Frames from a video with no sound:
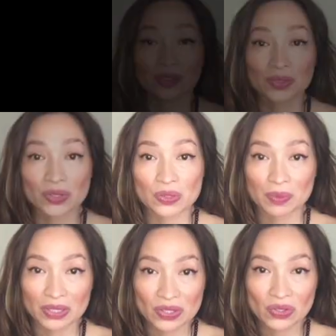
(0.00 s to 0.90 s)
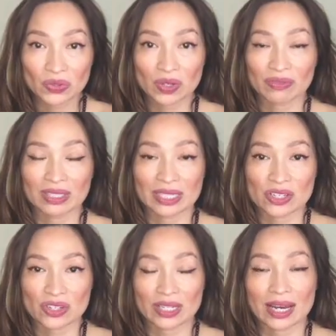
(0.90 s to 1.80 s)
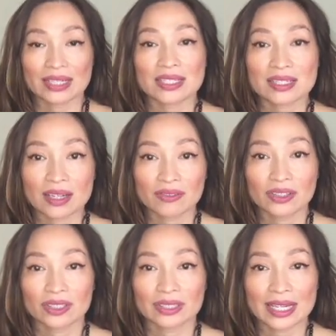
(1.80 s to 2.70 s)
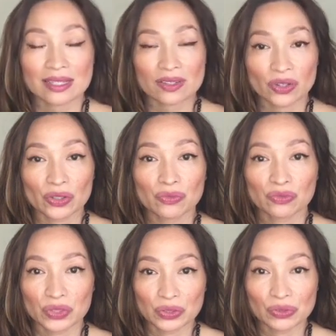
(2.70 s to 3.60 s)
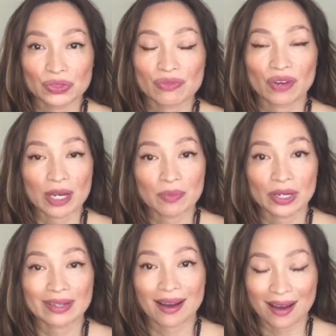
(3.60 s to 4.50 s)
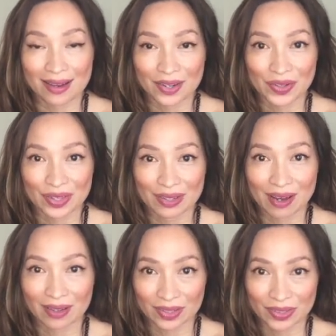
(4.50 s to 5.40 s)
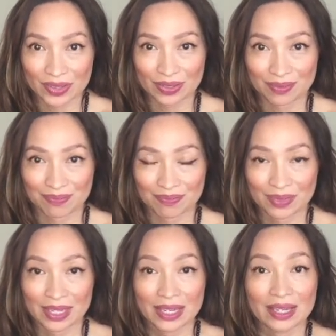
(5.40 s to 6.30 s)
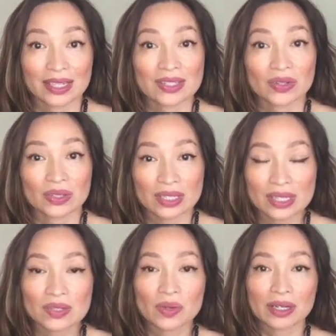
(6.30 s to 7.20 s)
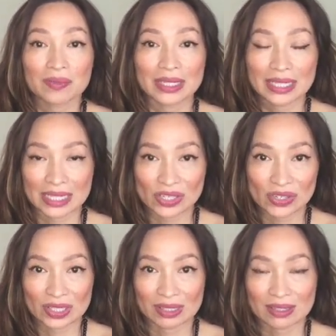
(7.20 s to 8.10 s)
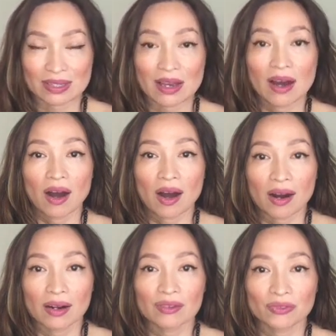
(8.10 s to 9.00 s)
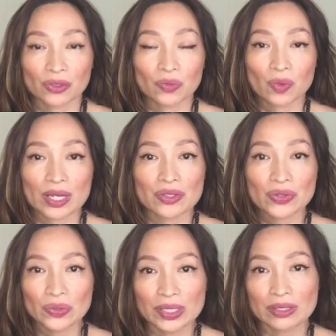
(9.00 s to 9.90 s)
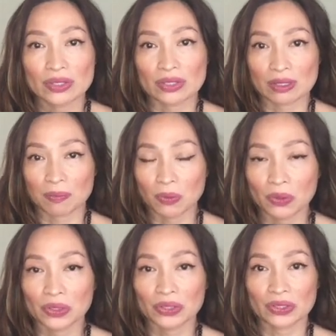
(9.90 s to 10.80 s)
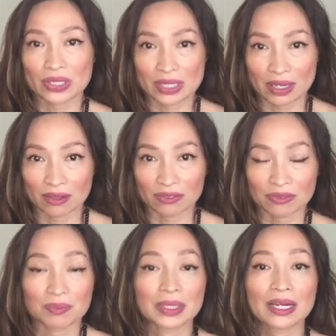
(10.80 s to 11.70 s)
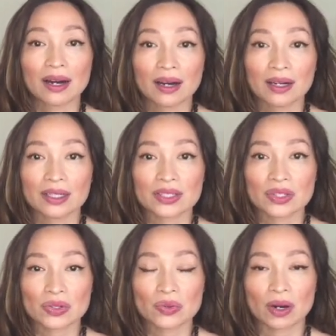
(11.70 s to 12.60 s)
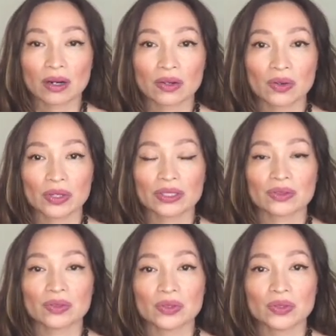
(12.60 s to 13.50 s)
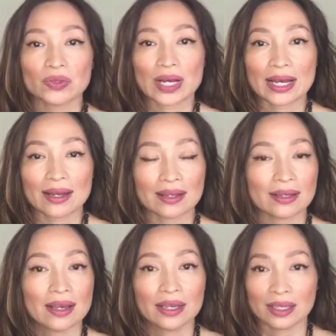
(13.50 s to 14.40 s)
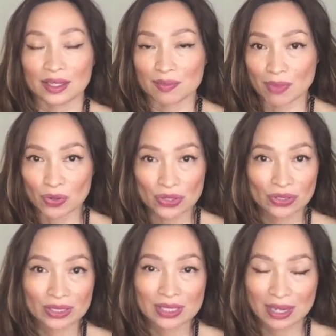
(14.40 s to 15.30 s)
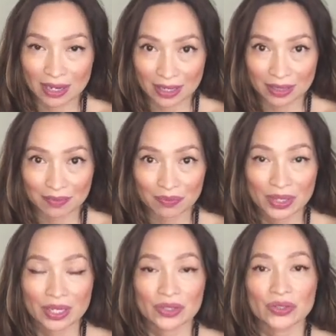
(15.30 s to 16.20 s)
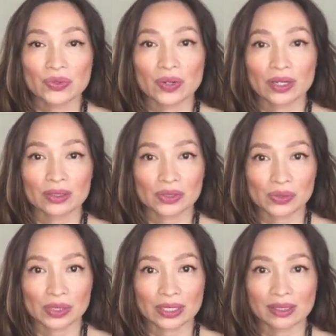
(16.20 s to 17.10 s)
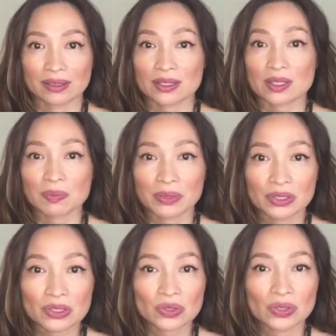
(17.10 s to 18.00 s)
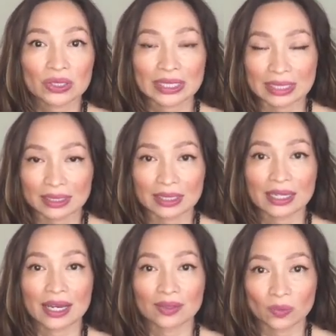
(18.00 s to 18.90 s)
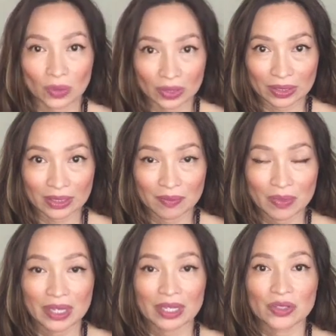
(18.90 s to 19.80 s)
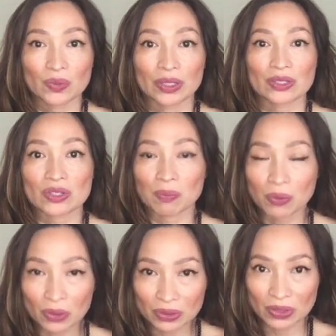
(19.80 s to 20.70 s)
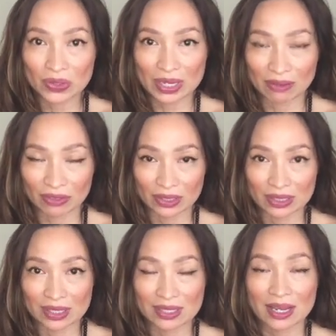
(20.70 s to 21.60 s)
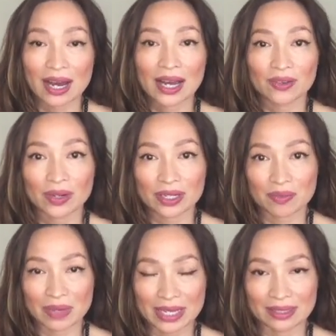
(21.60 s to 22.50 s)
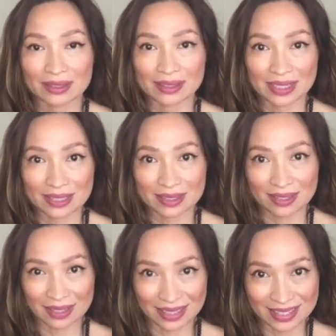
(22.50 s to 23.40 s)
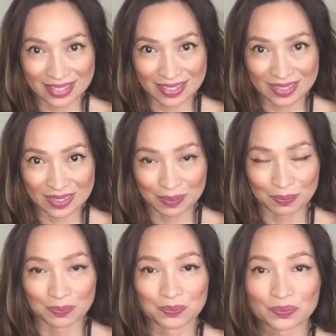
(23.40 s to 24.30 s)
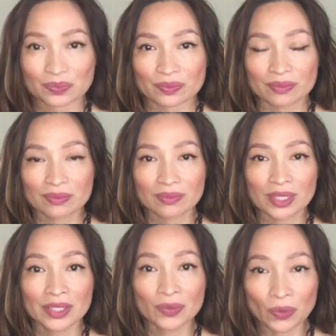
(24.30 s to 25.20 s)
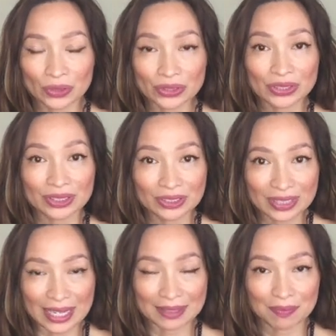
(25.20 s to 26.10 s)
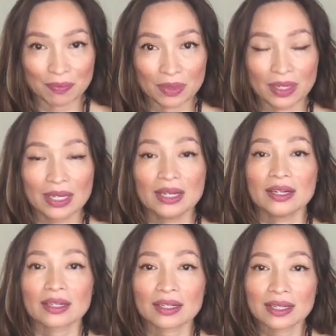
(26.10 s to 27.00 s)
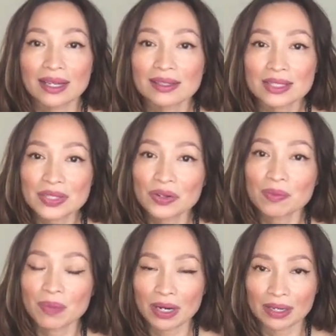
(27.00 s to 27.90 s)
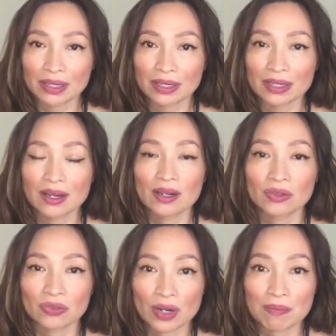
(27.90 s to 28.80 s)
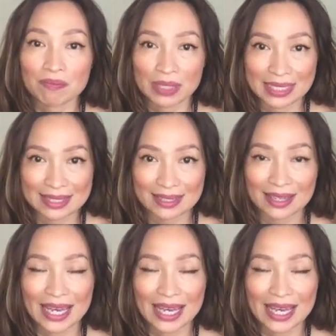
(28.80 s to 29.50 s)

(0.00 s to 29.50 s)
Through spiritual revelation, I discovered that certain foods vibrate higher than others. And so these recommendations are for when you need to support yourself because you are going through an emotional time, you are doing spiritual healing and work, and you want to support those efforts. I recommend these cleanses. In order to do that, cleanse your body from meat